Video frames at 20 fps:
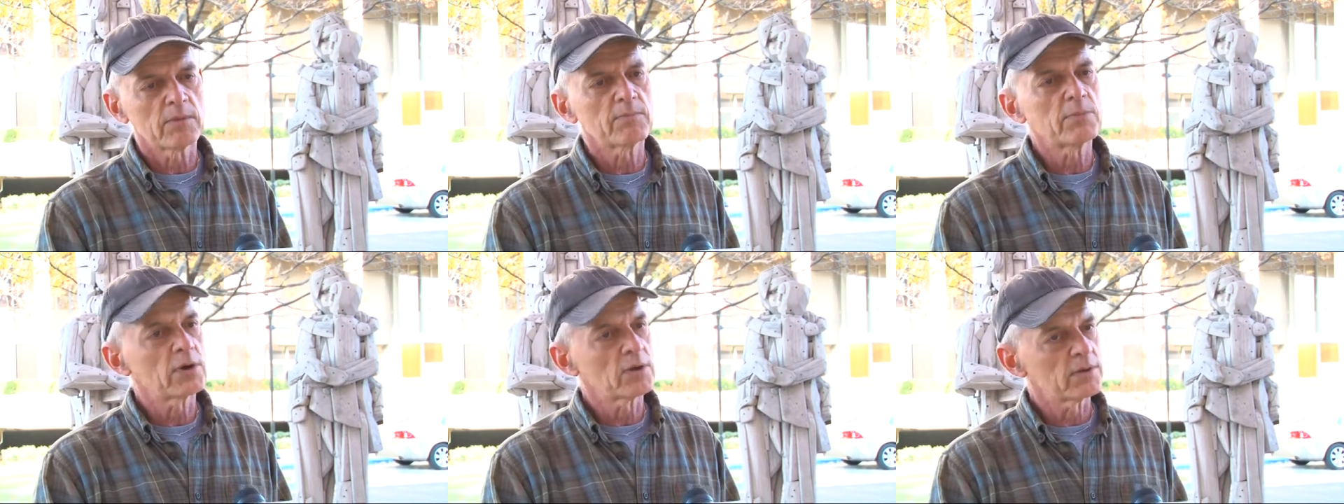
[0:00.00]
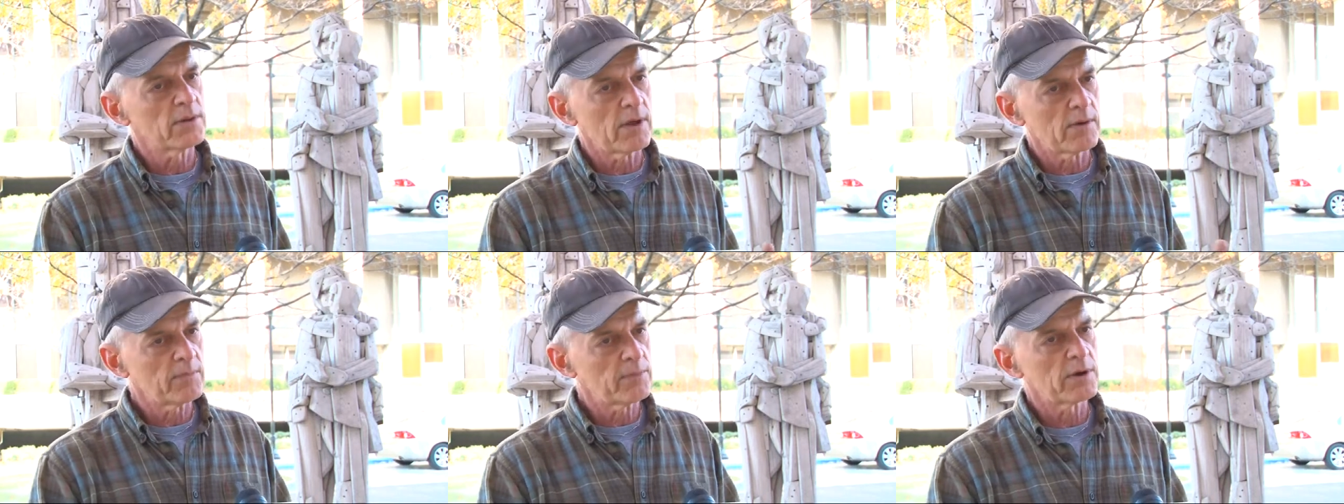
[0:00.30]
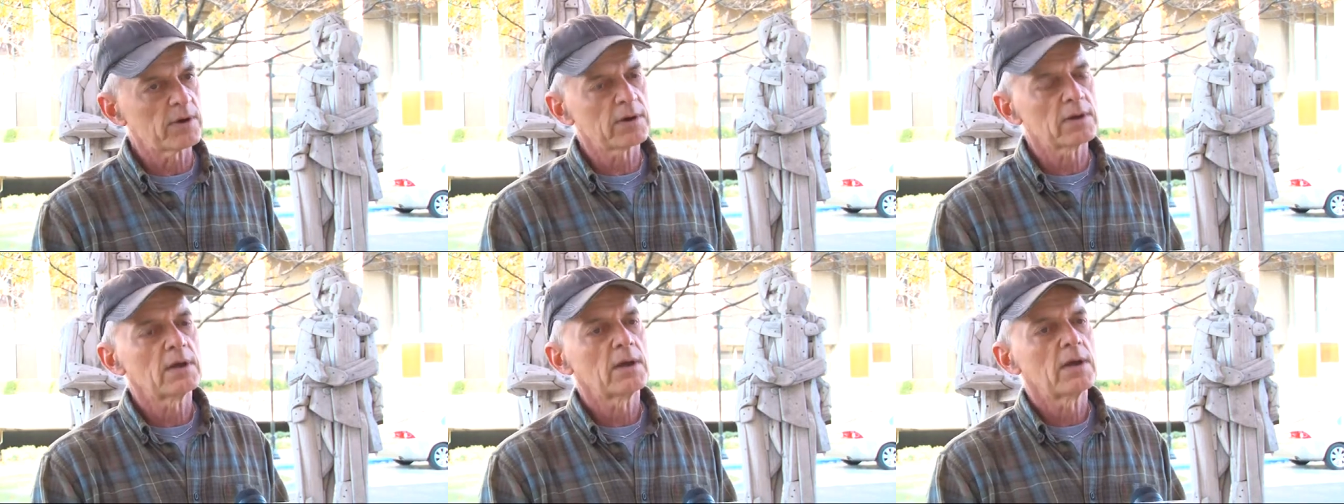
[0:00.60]
milled
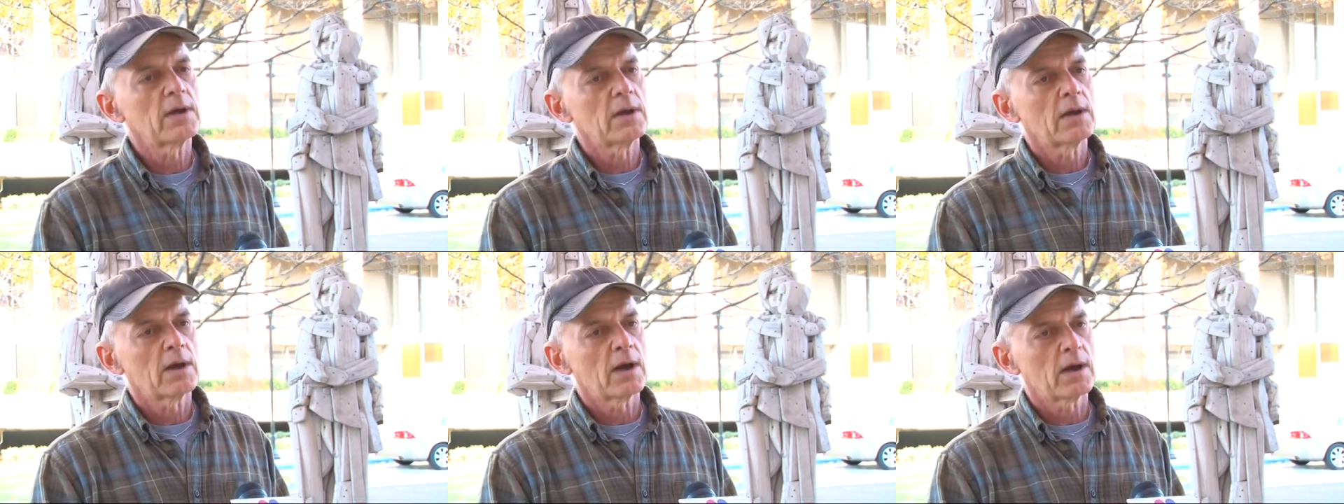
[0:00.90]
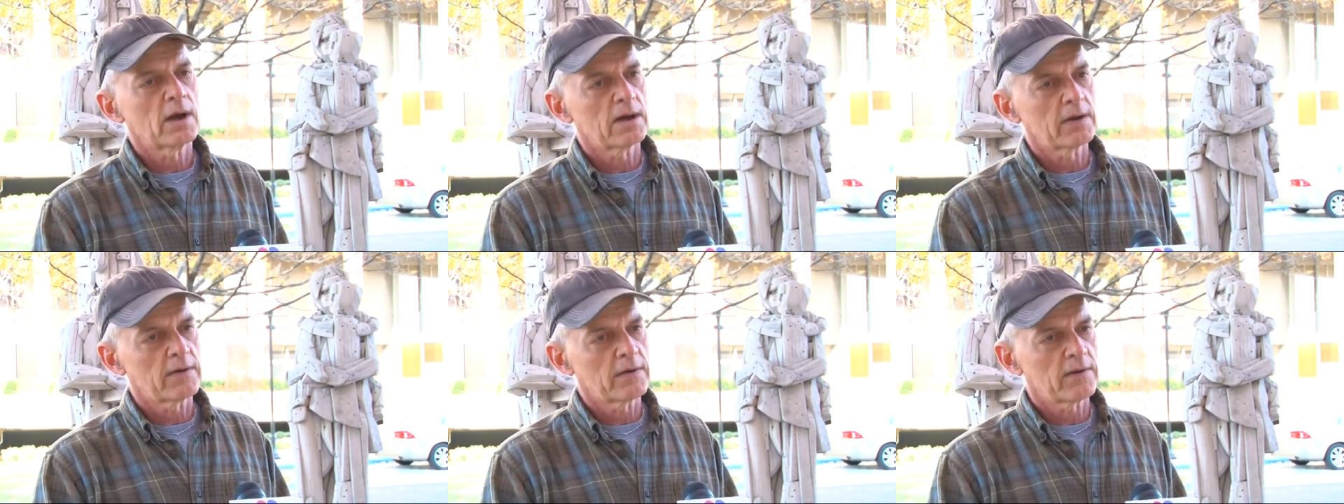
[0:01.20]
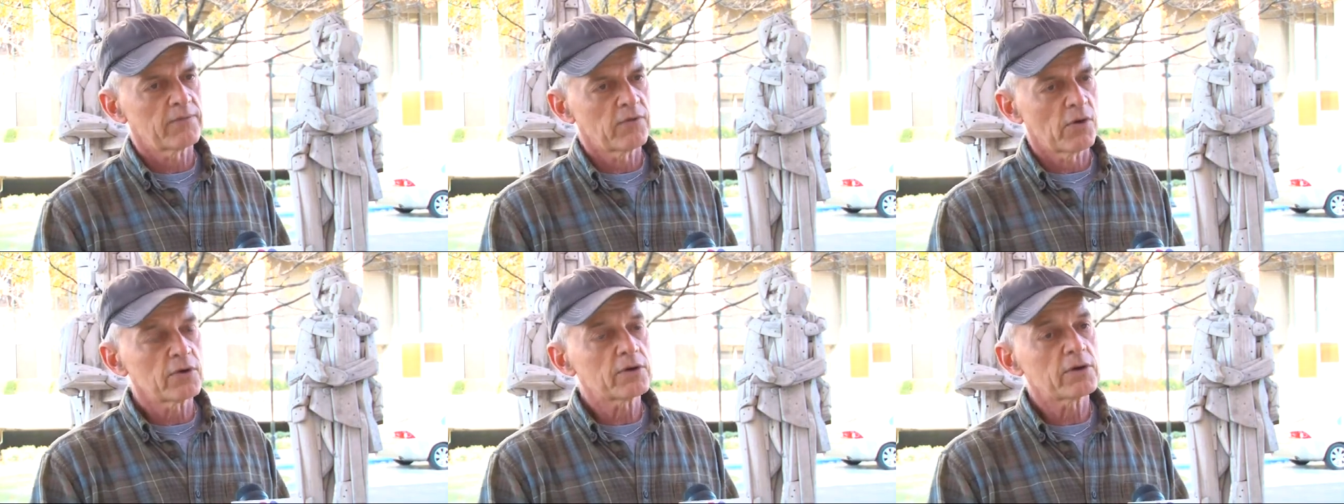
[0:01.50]
lumber
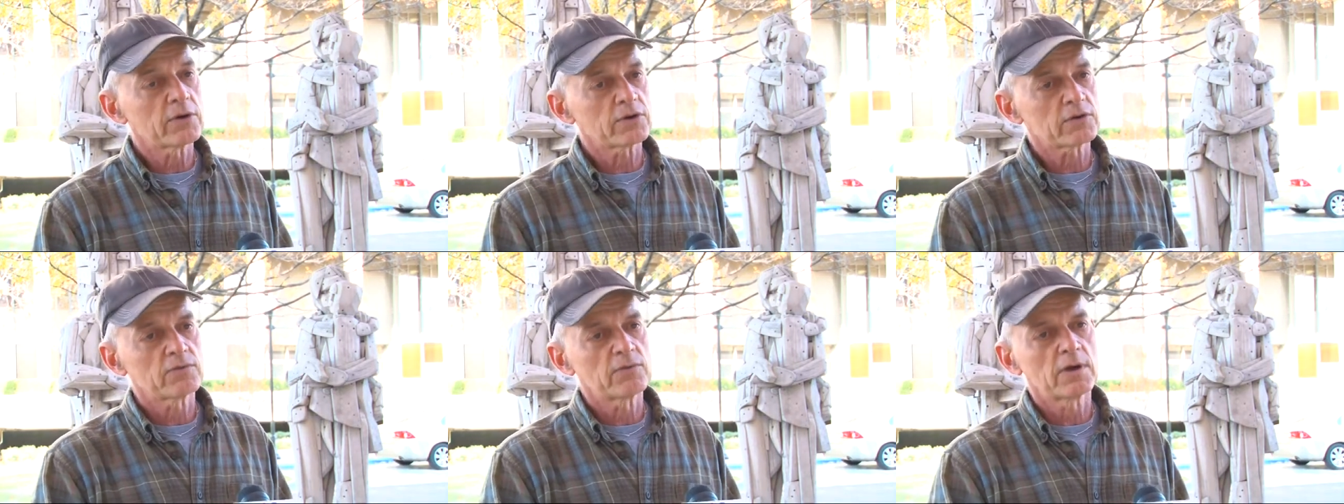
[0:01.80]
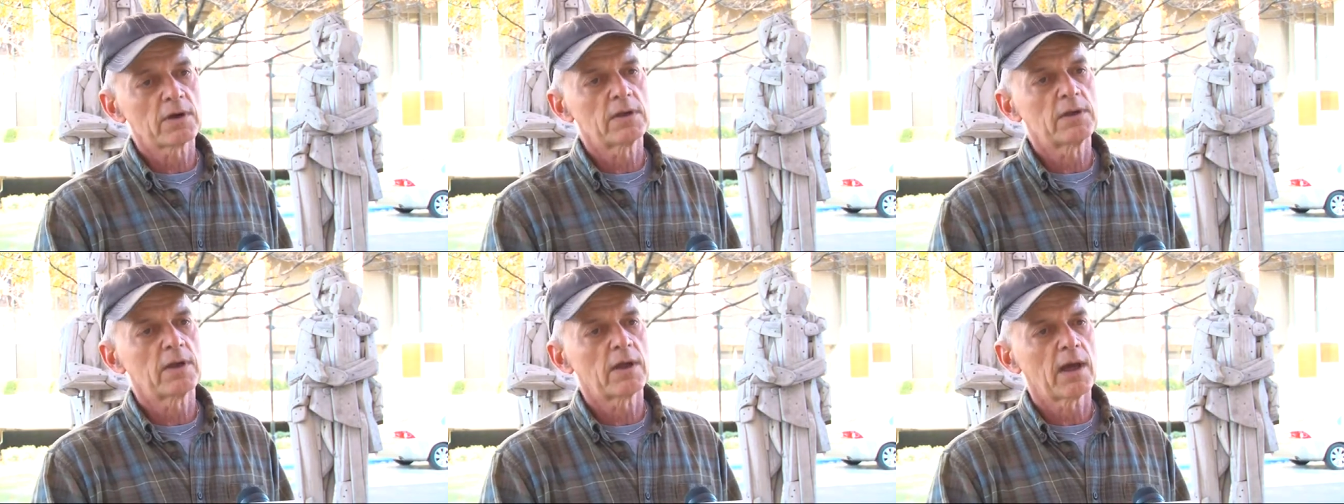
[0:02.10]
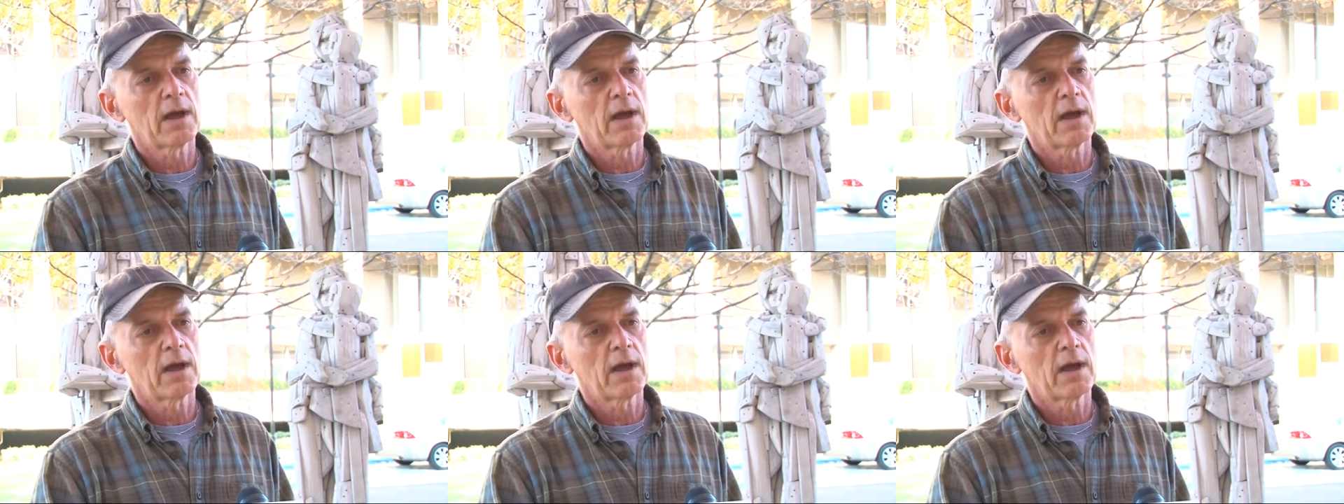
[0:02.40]
of locust wood,